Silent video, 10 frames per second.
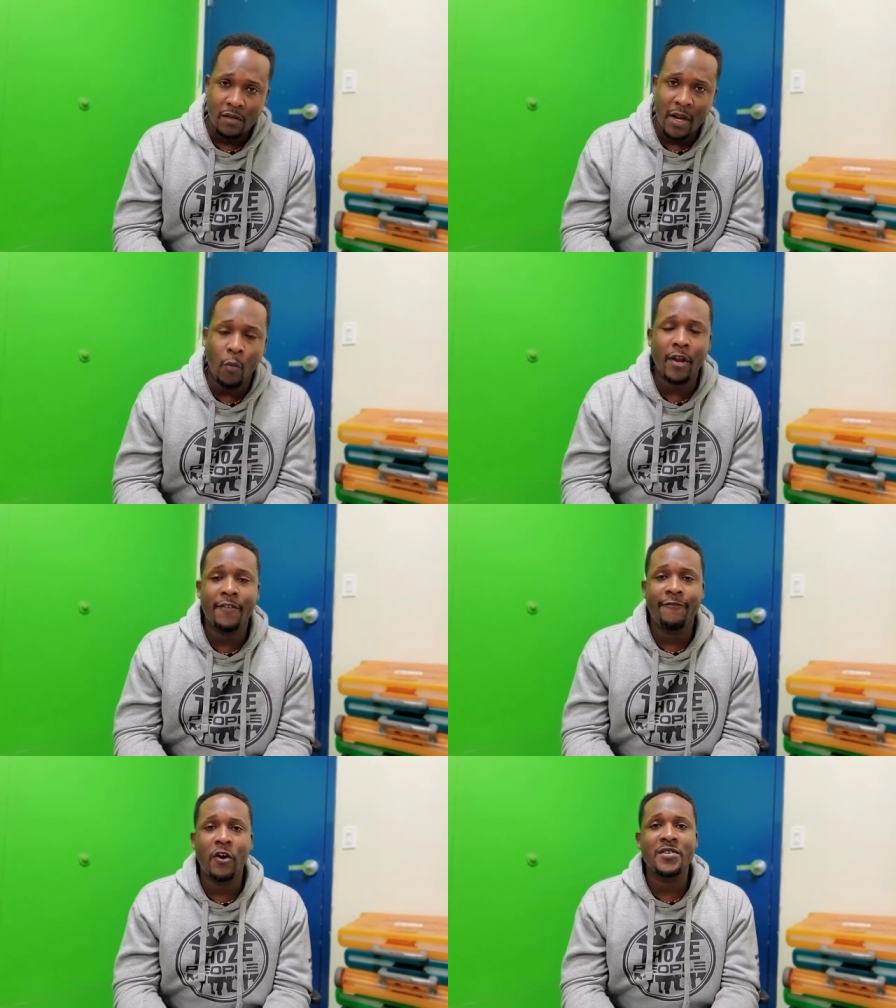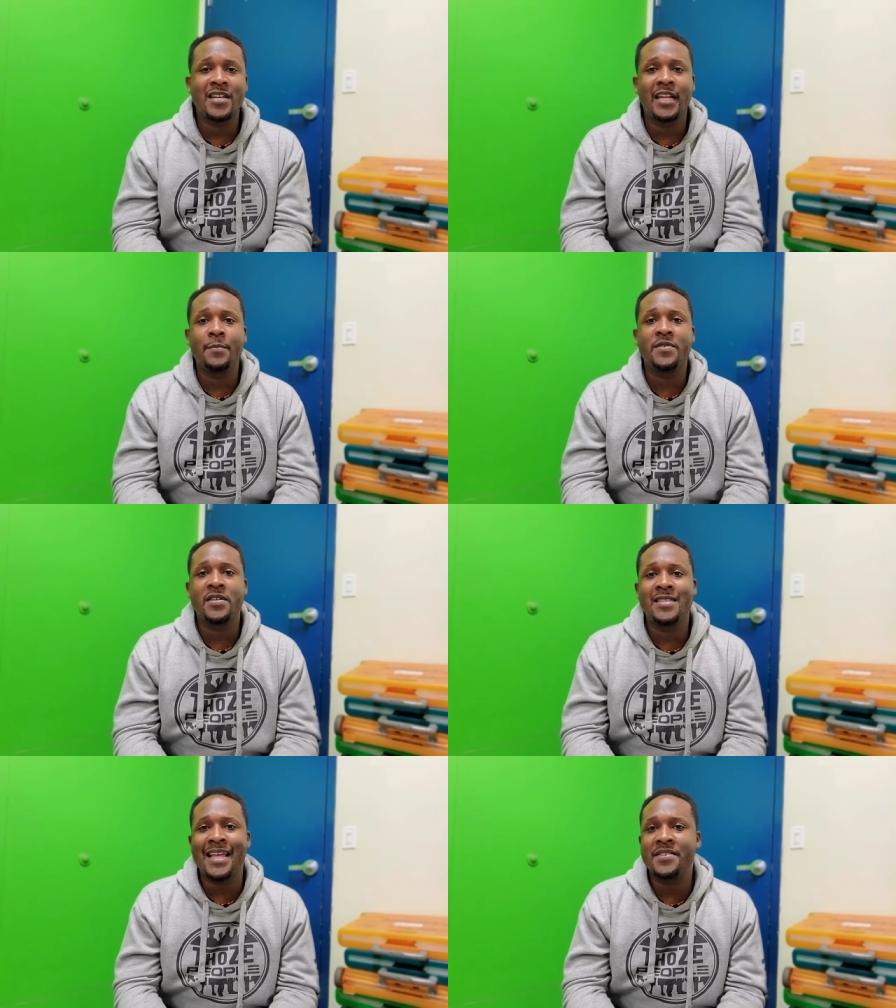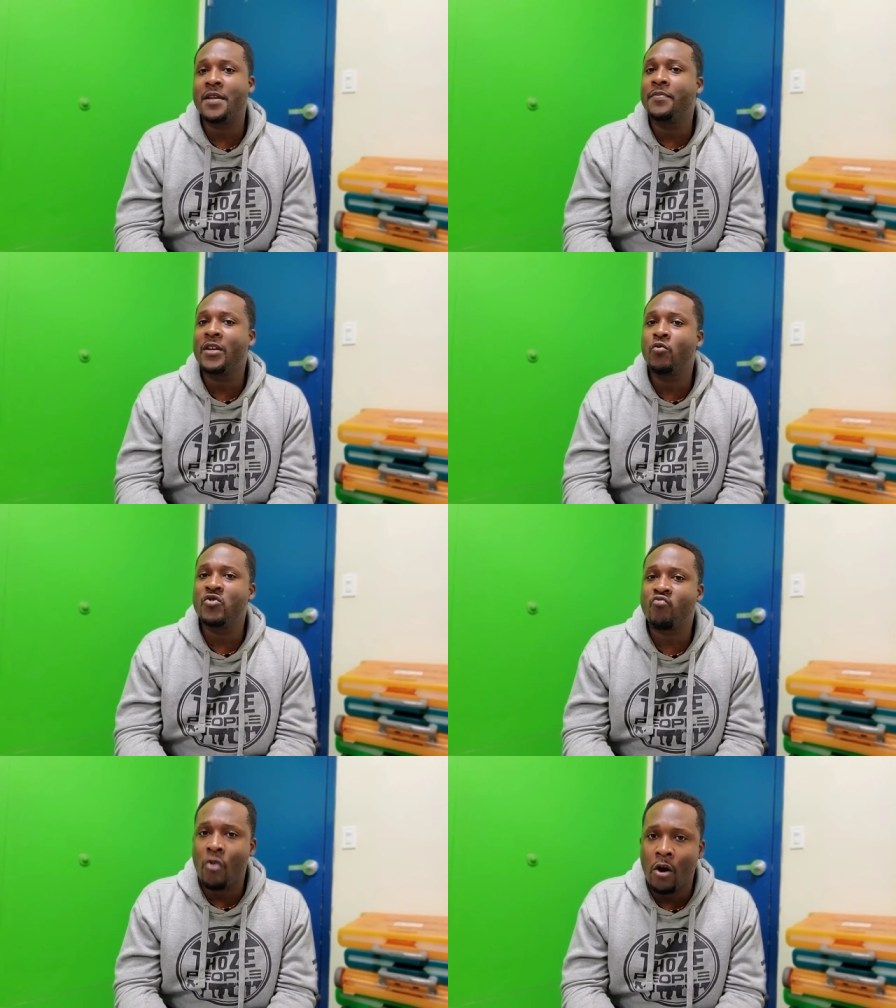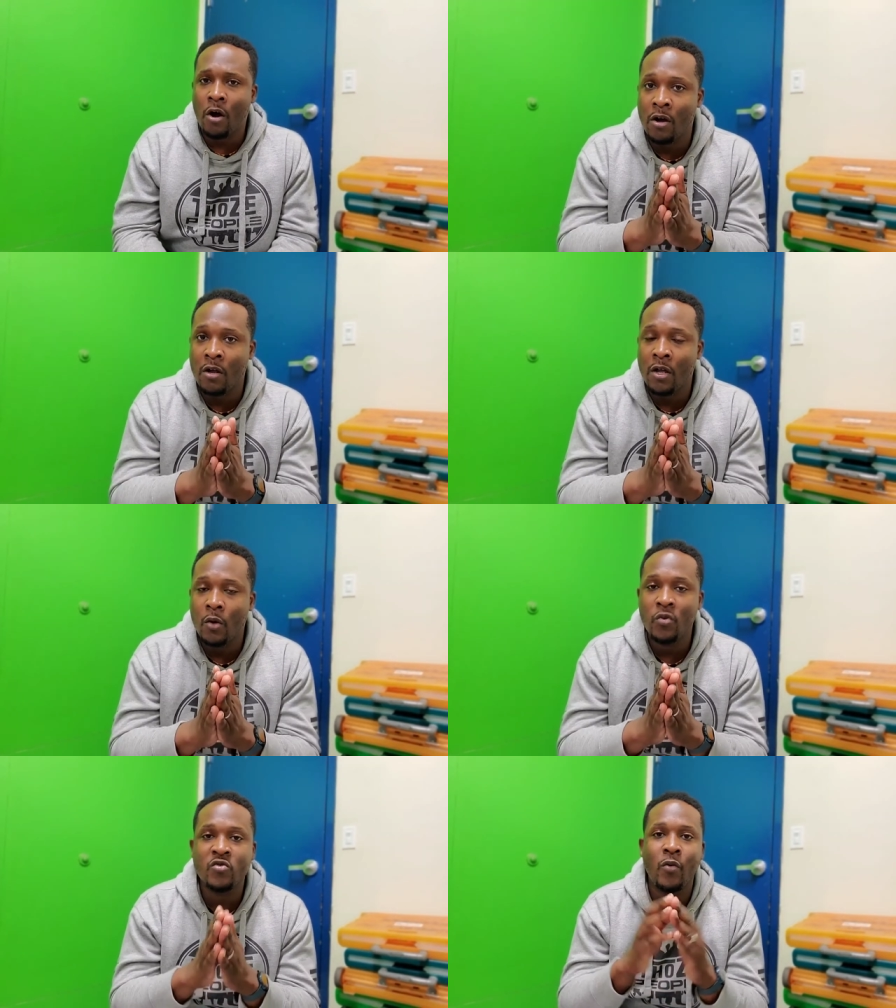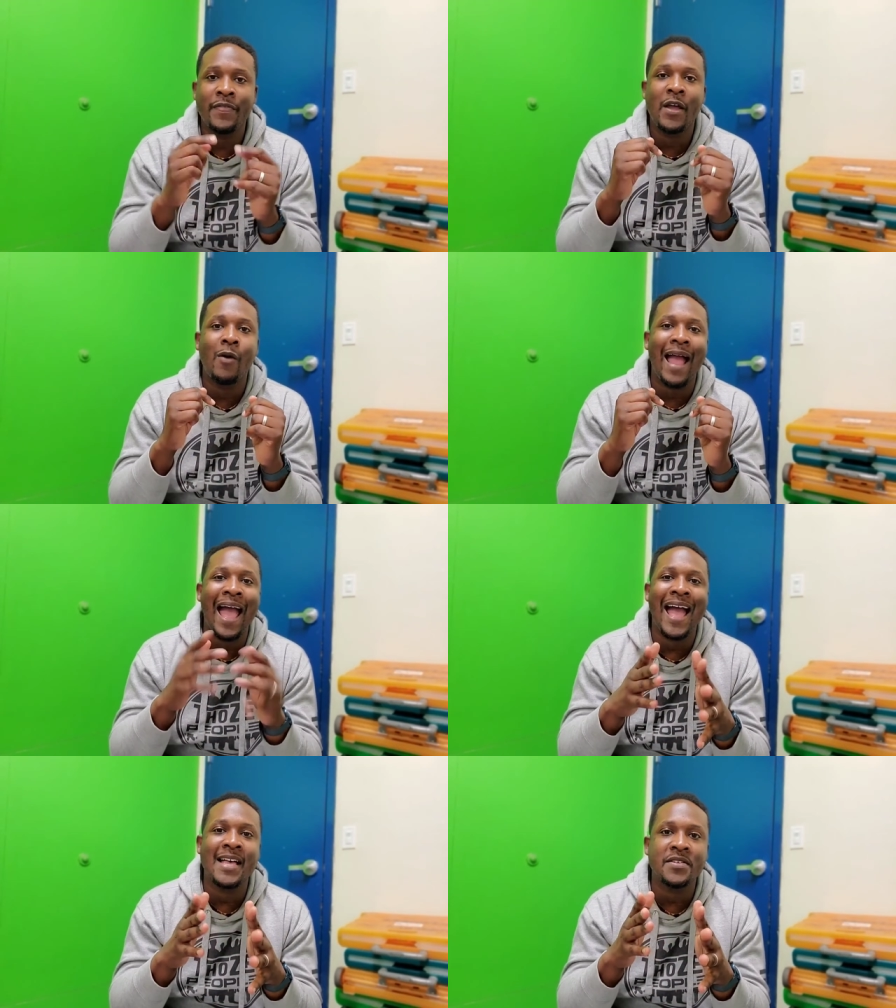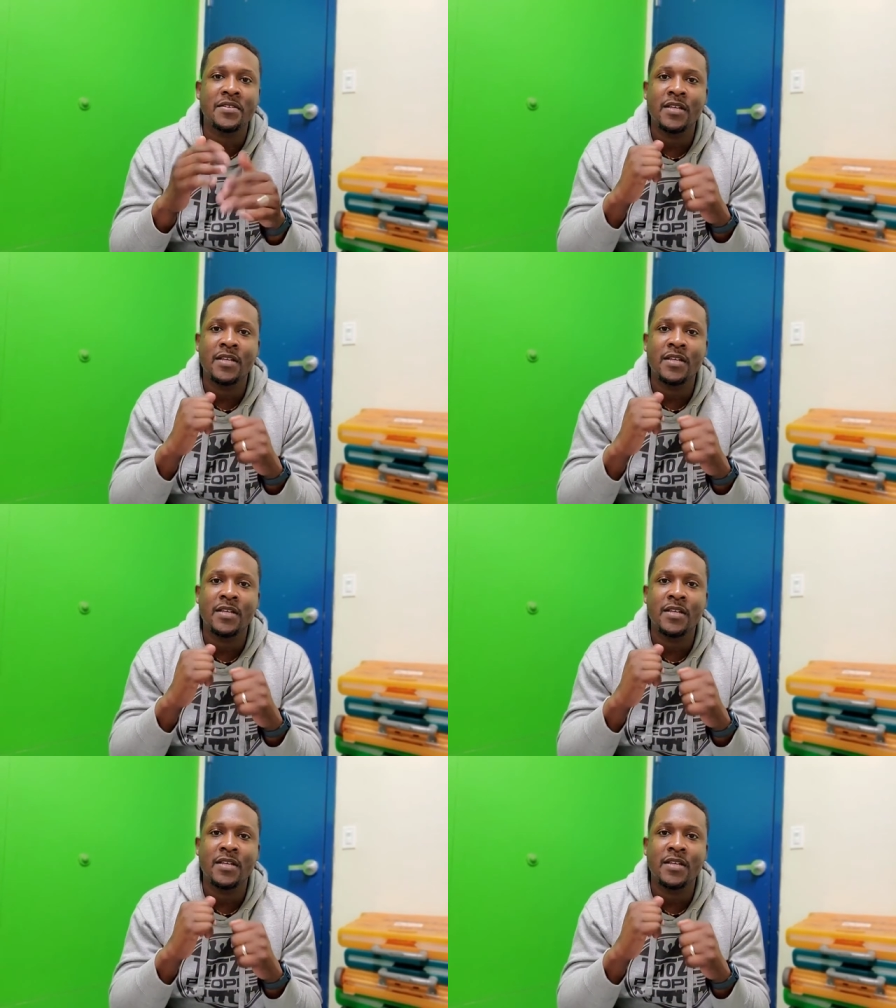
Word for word: Now, one of the first glimpses that something was wrong was when they were asked,